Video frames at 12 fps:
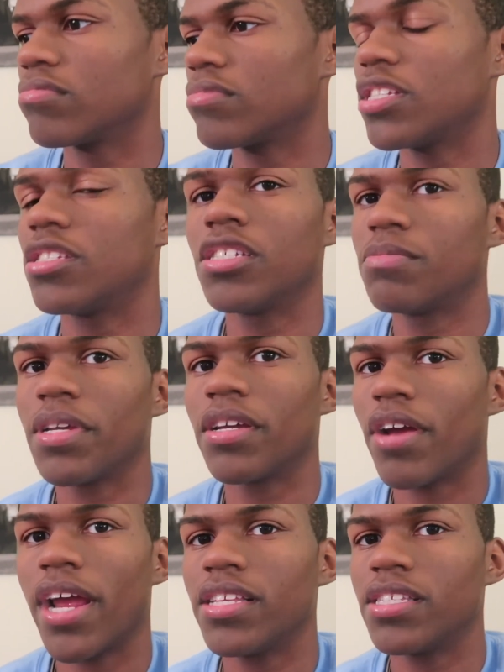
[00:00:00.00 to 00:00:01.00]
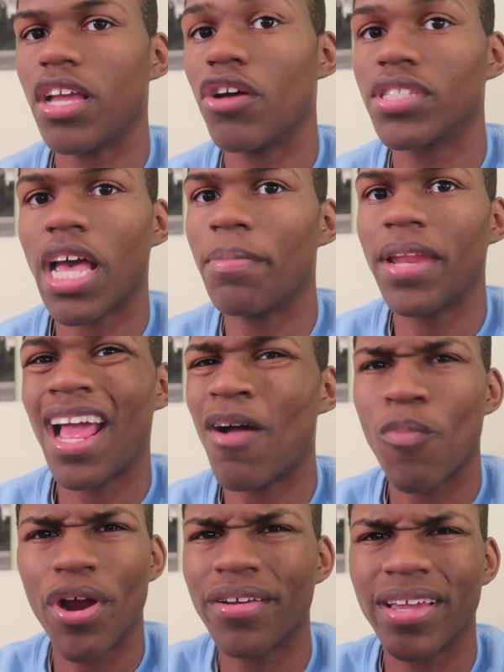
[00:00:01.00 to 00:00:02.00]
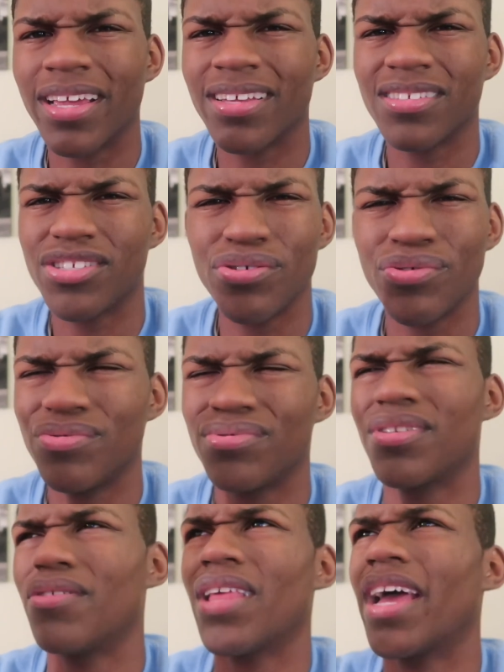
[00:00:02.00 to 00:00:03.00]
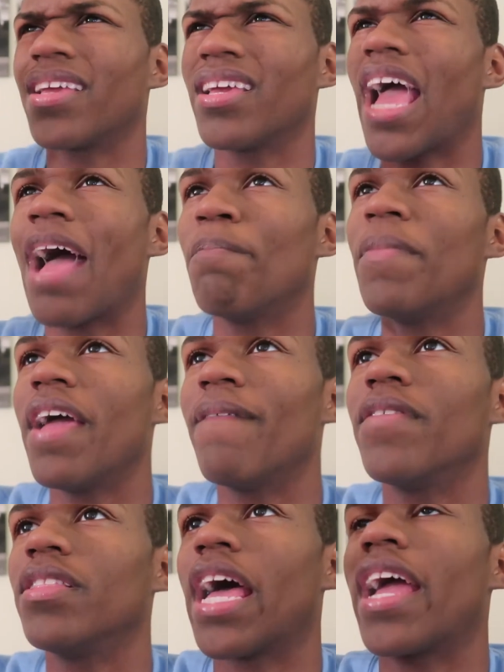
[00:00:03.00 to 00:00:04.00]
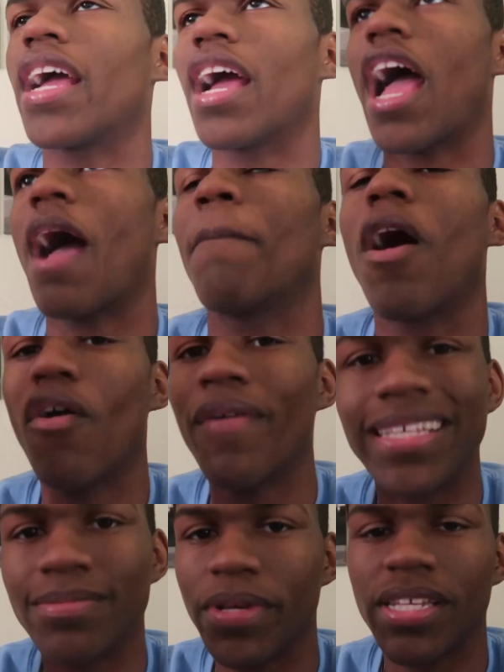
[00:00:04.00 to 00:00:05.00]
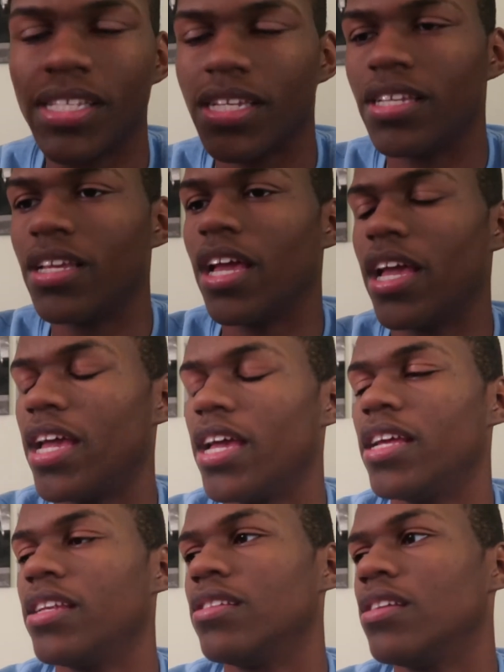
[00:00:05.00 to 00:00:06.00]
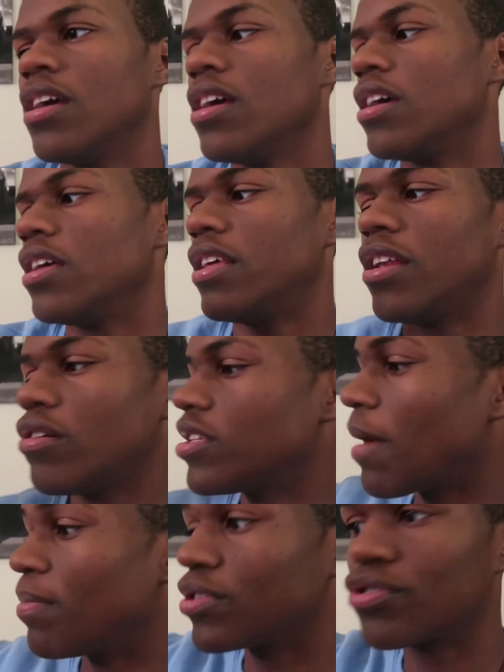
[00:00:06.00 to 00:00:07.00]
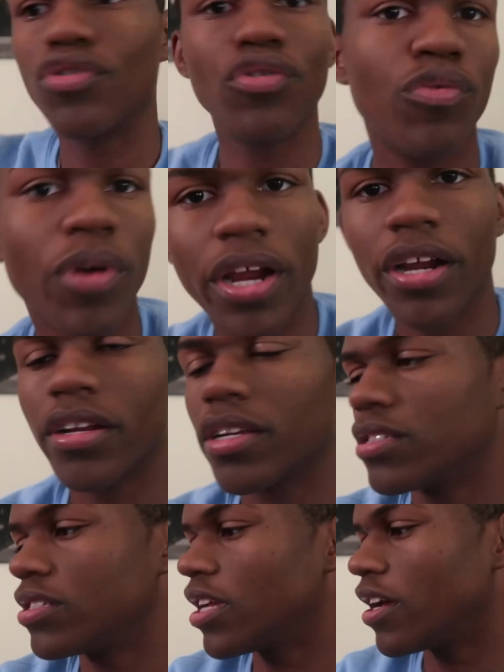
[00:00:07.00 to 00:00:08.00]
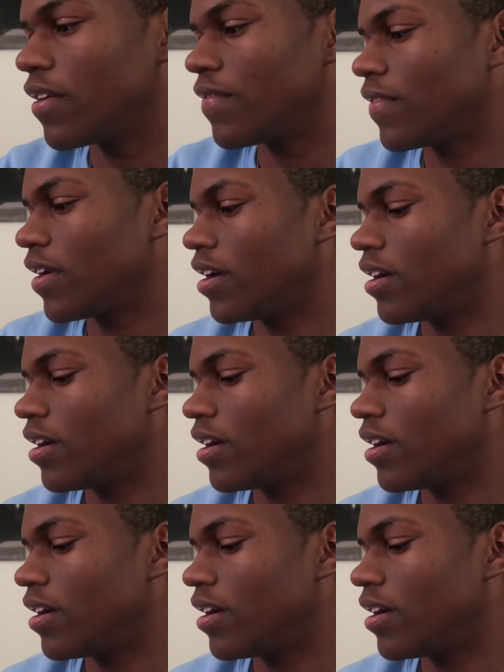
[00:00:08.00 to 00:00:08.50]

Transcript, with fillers: it's just been crazy. On top of that, I'm working too, so like, I'm never, like, I'm always busy, and then on top of schoolwork and stuff,